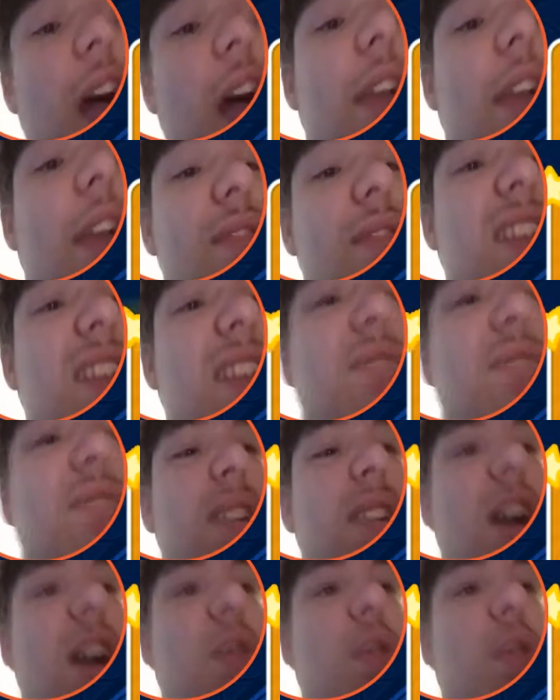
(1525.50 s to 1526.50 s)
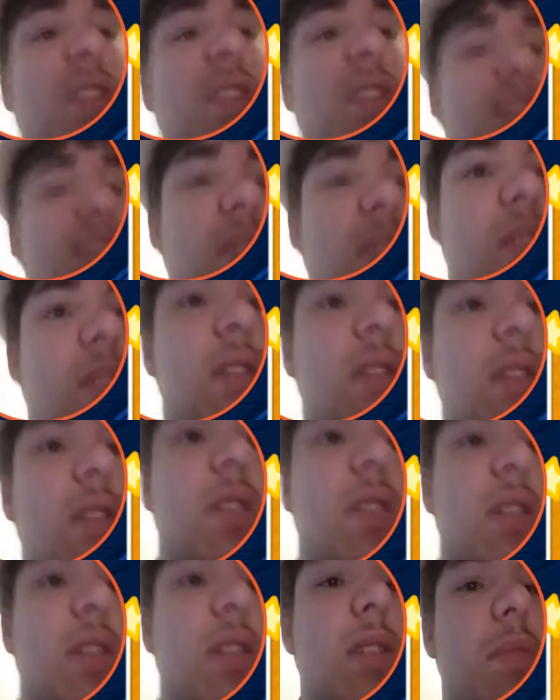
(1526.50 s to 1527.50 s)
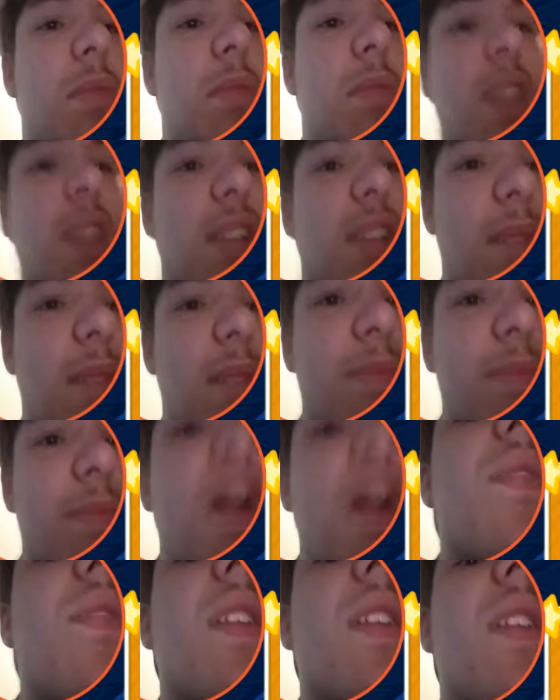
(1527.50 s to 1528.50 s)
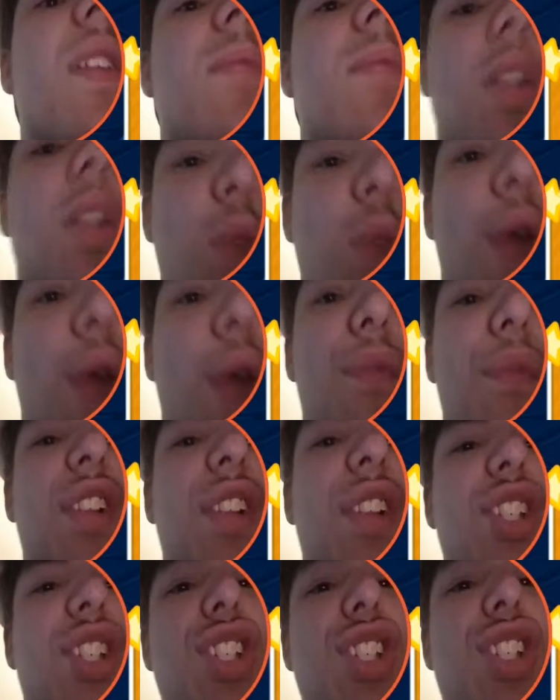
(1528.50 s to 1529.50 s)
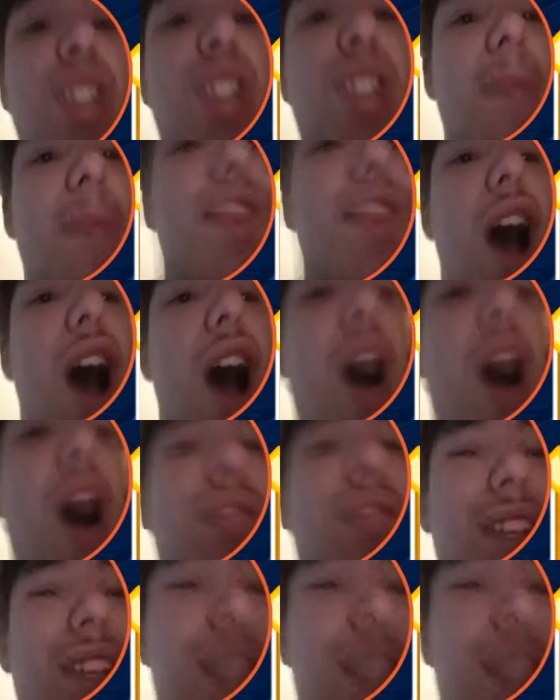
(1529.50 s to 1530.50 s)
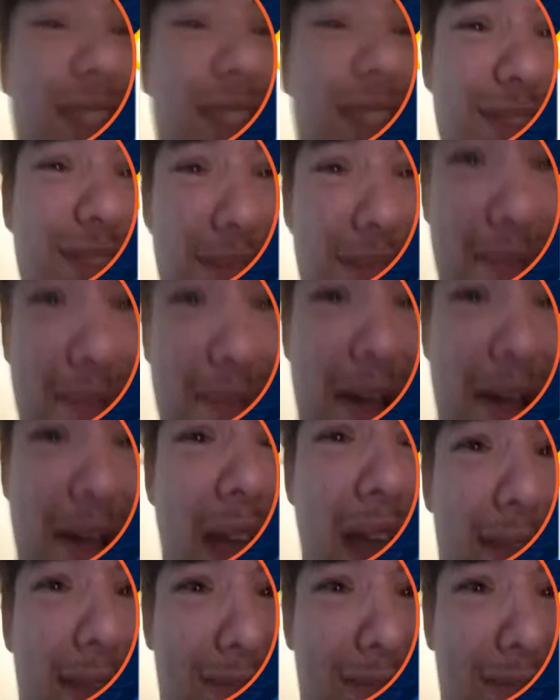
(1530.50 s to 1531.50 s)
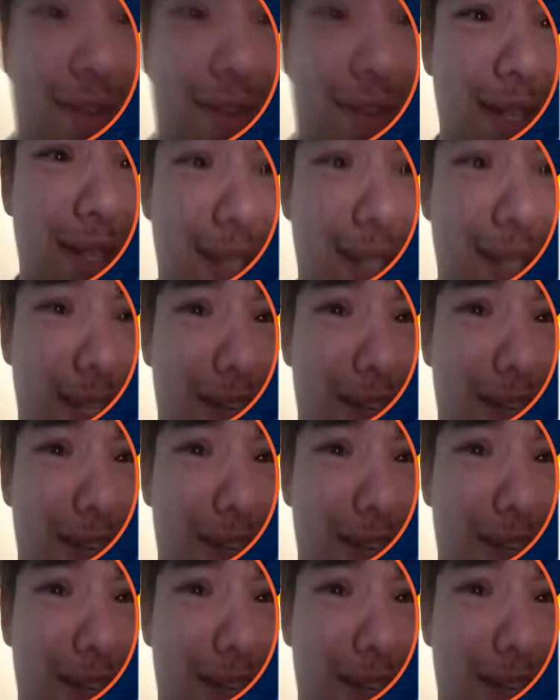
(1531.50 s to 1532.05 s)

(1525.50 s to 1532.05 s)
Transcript: as we know it. Because I'm nothing but a worthless shit dog that has no life and no